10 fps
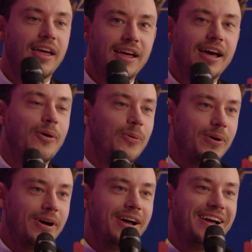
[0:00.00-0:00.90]
can be
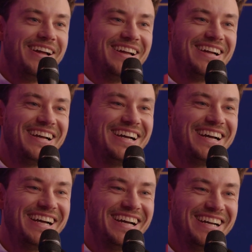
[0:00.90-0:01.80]
considered a compliment.
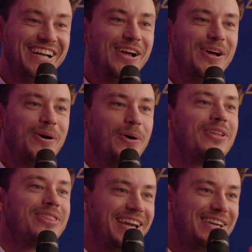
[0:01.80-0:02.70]
But being
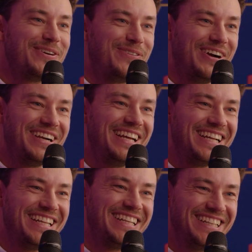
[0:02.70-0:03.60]
here for many
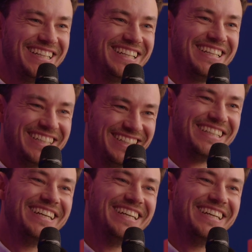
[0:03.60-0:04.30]
times before.